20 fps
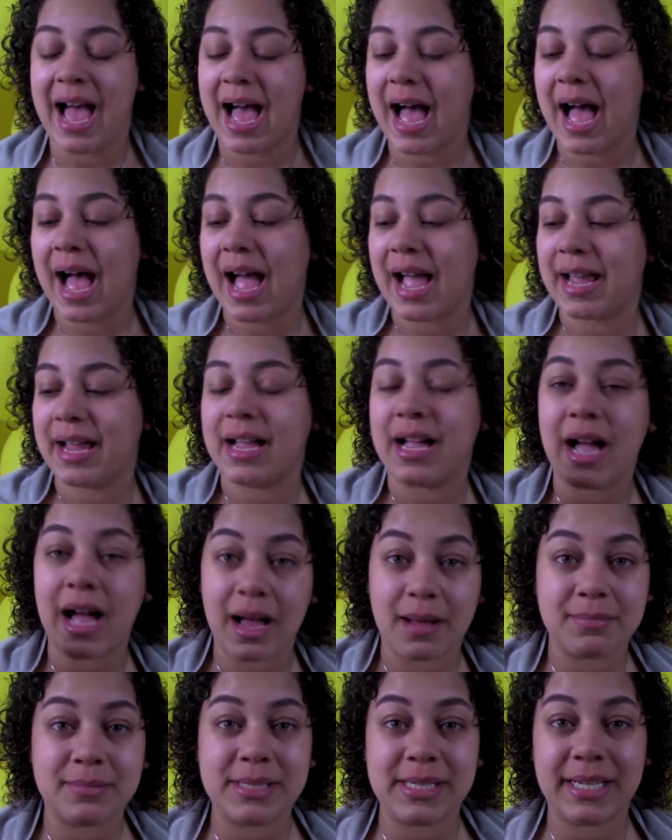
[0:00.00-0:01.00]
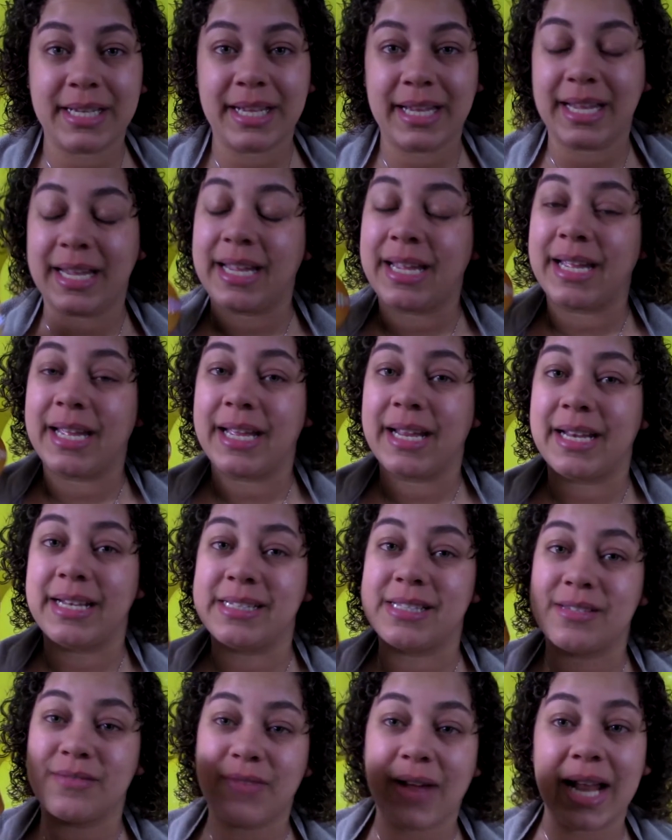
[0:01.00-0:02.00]
I copped it and
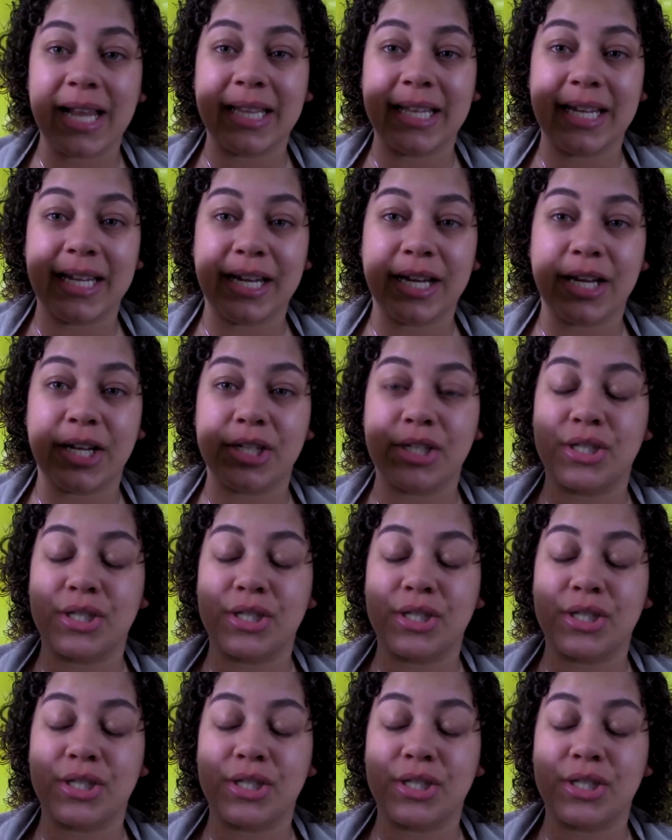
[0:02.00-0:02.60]
it's finally here.